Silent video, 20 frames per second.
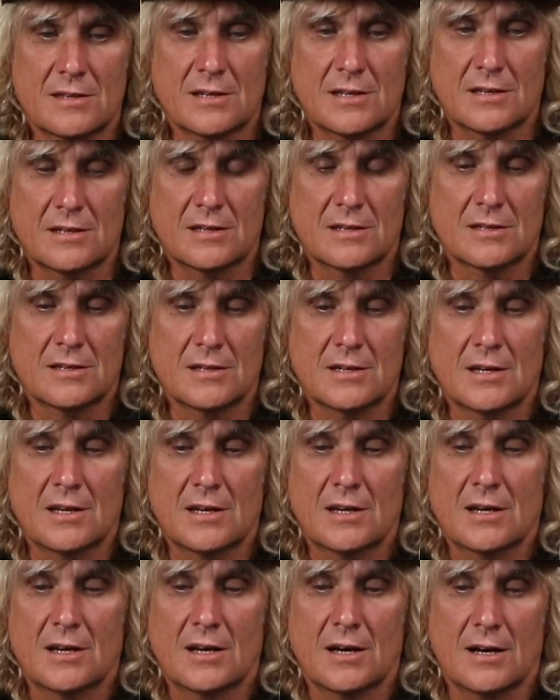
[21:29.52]
think,
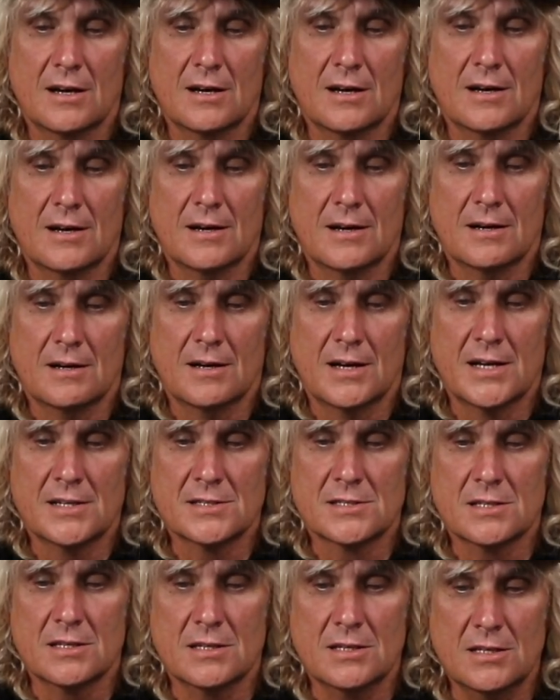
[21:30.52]

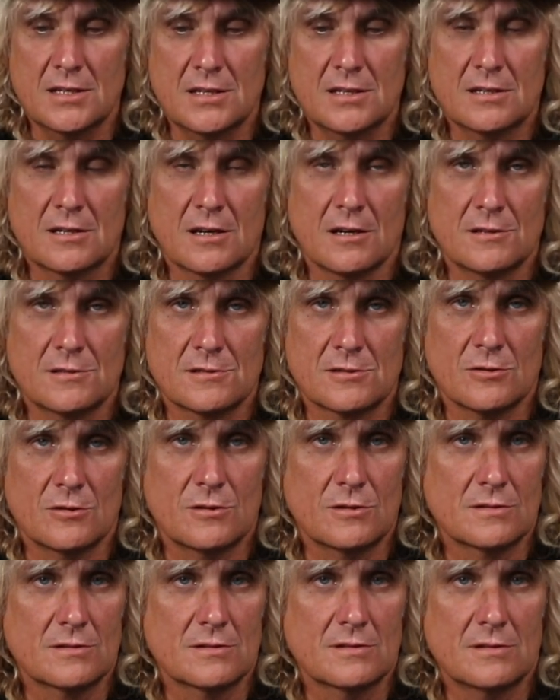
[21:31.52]
as the year goes
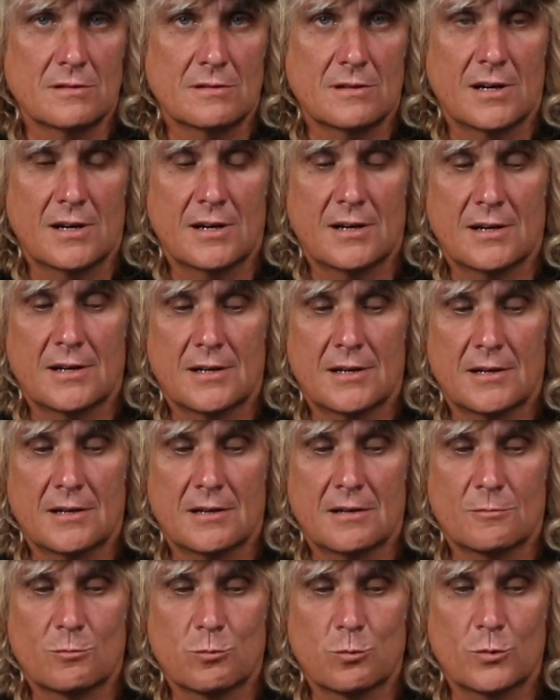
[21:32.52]
on,
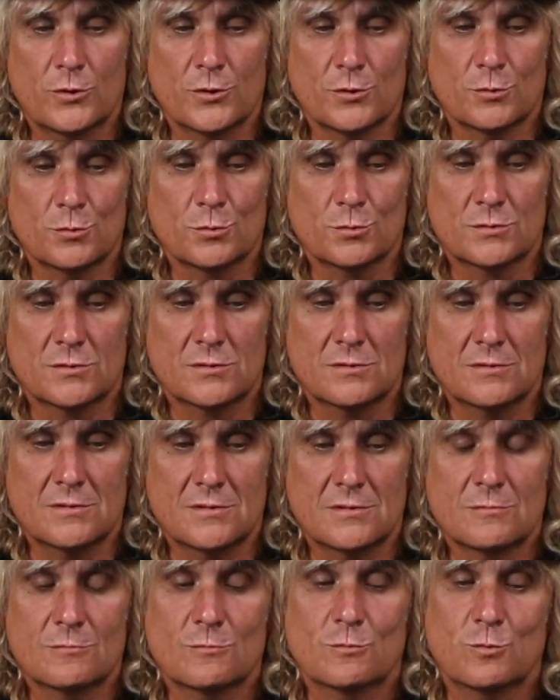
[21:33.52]
will
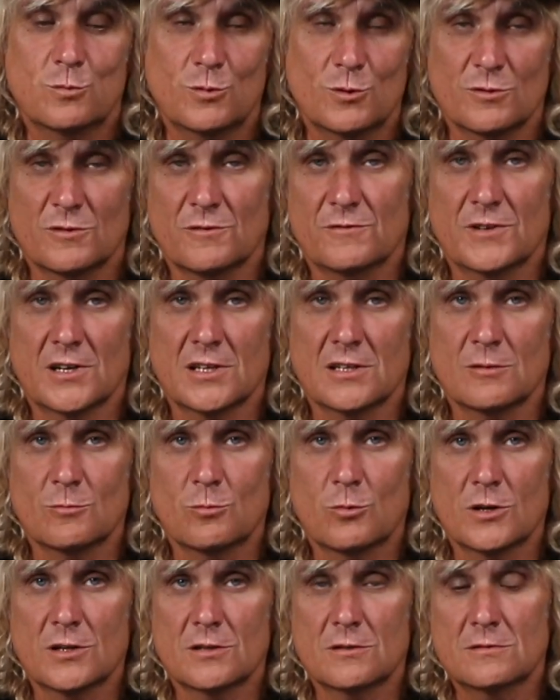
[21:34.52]

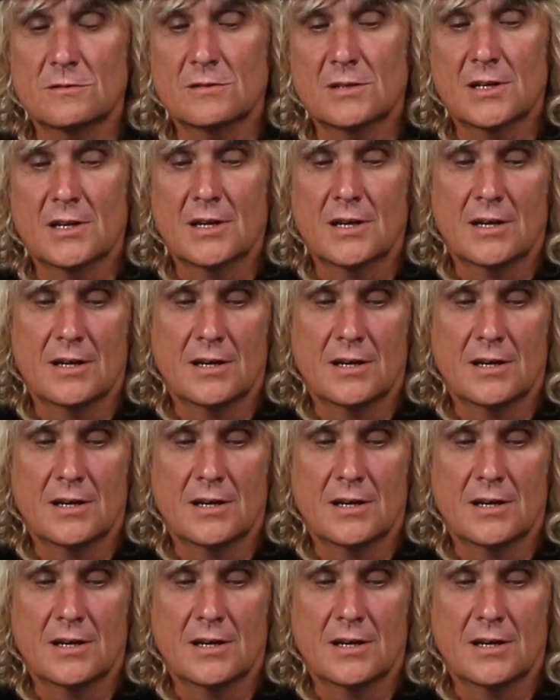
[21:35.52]
develop well.